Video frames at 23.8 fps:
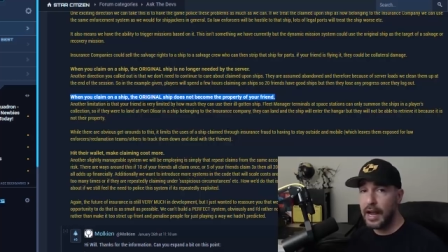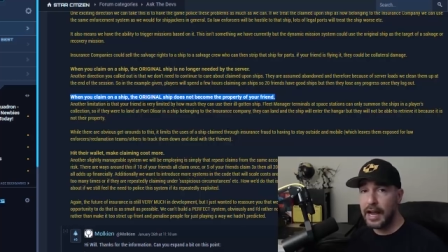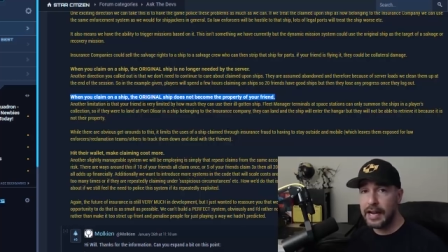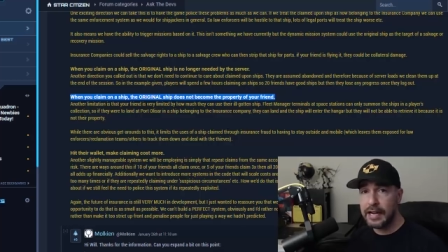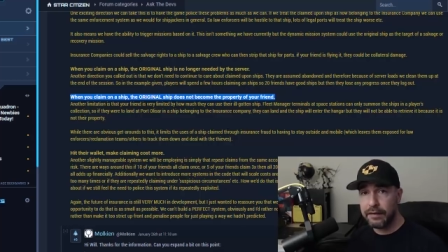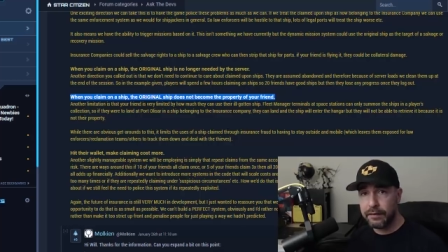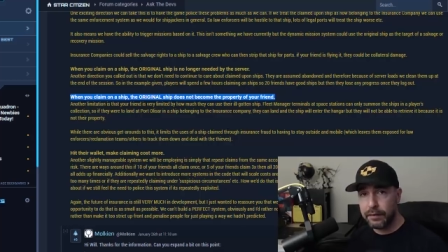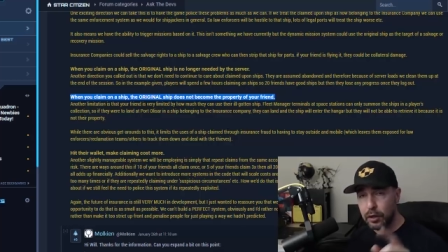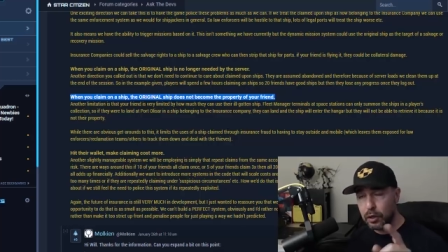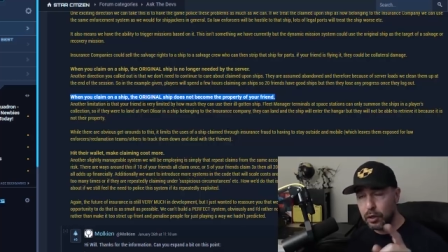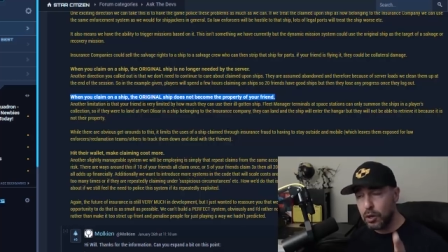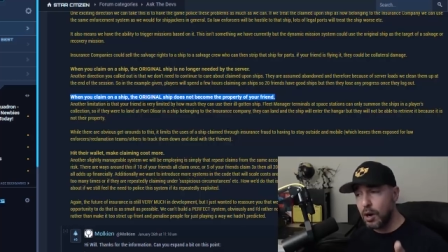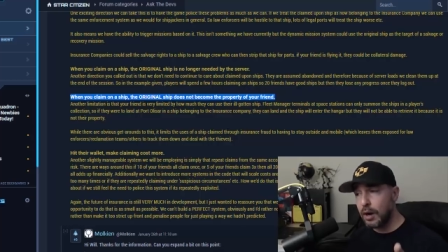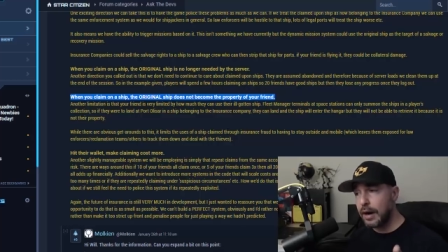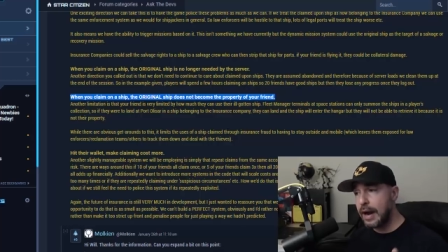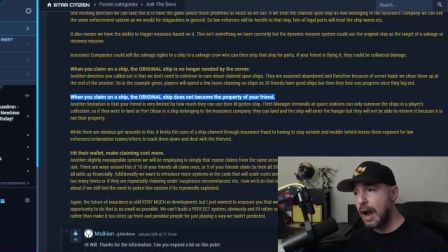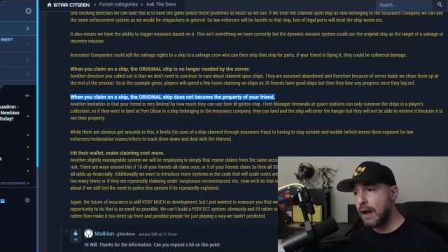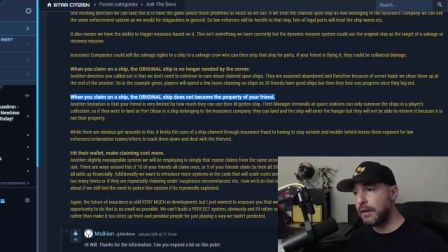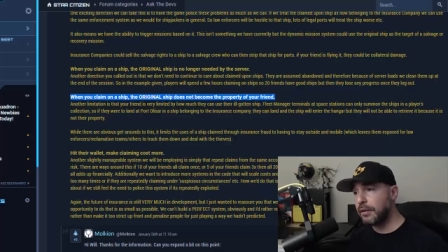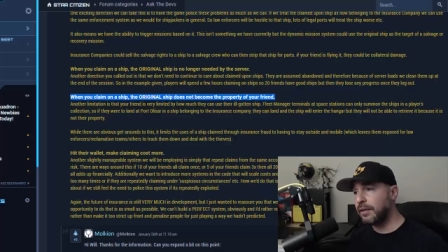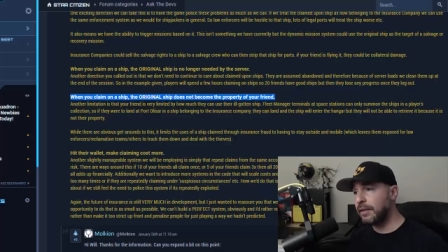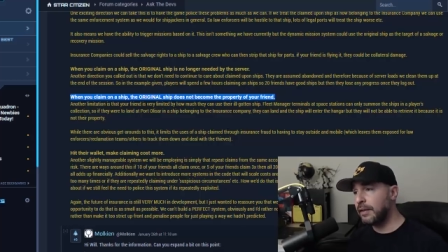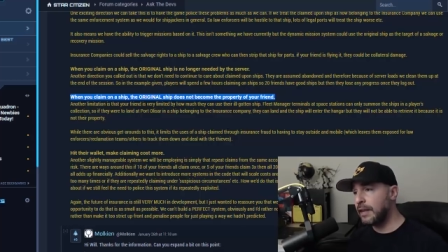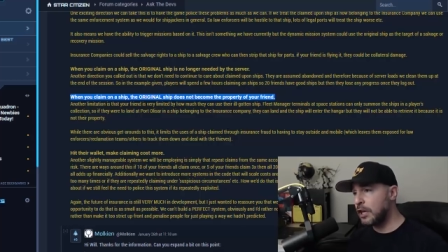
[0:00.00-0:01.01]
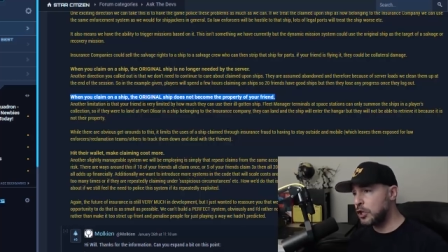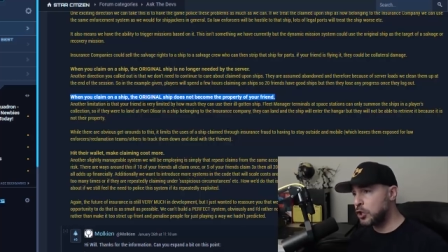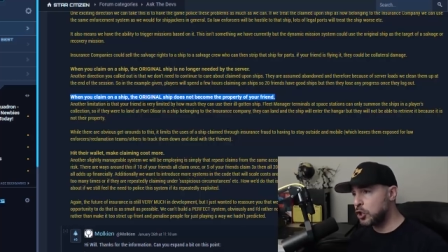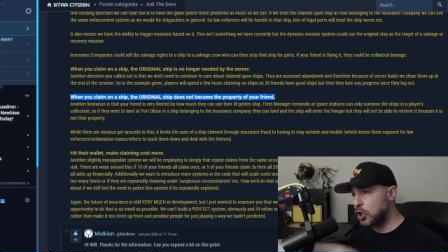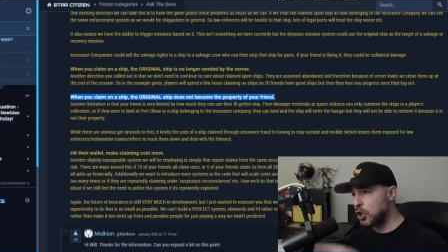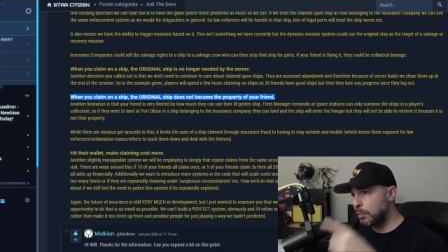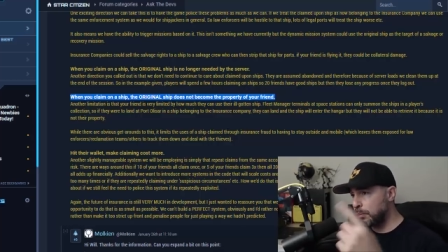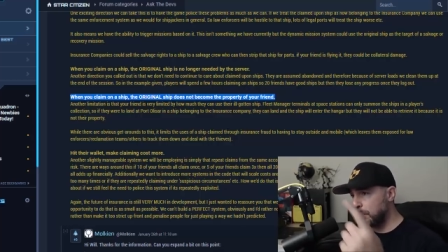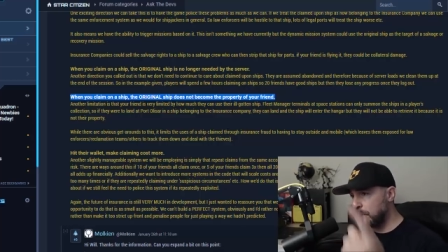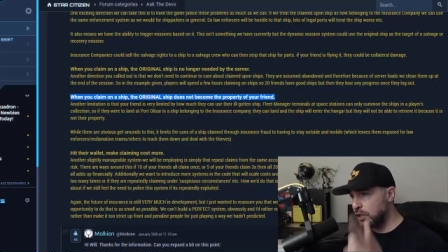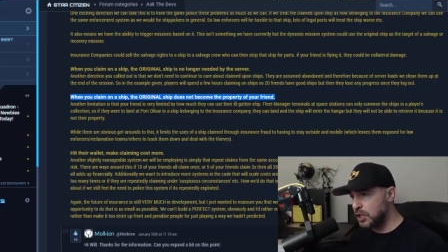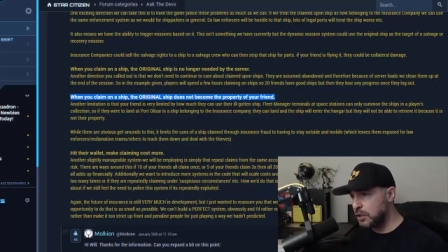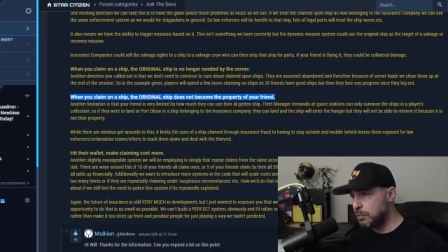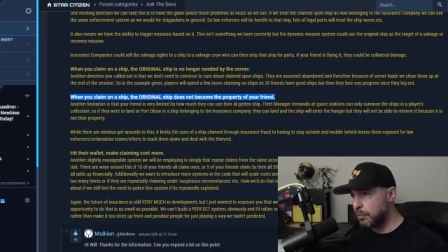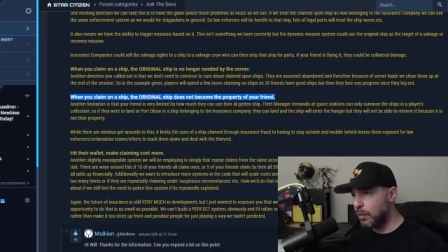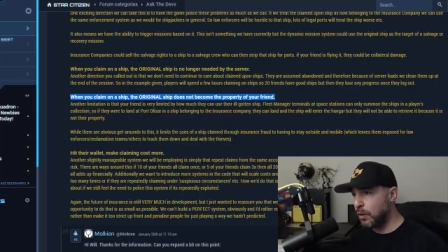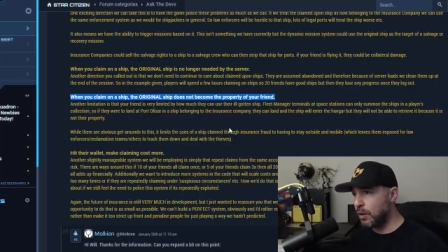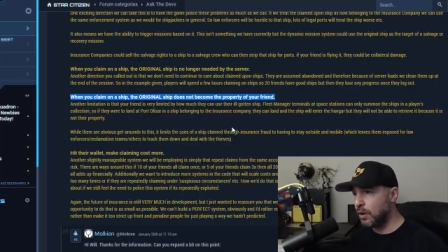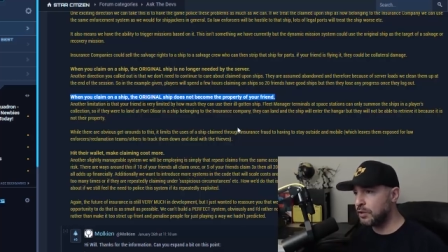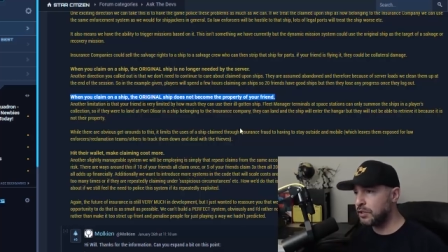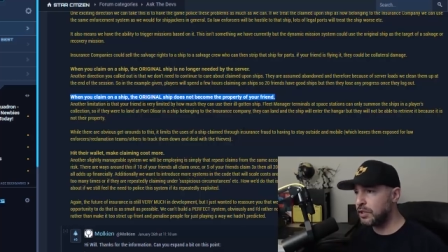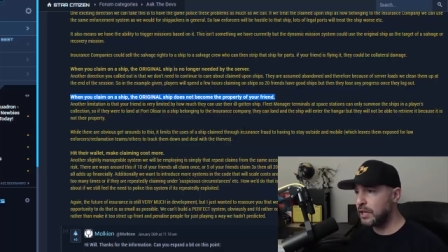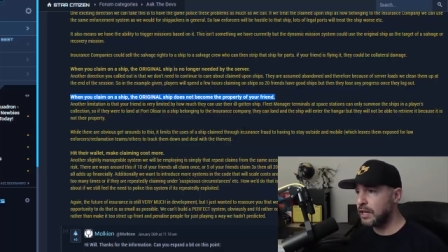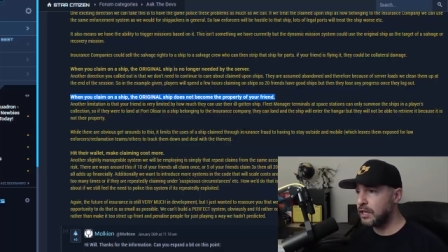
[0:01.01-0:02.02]
And if you log out, that ship
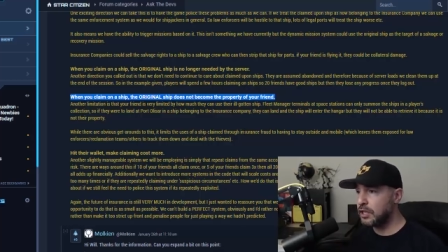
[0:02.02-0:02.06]
despawns.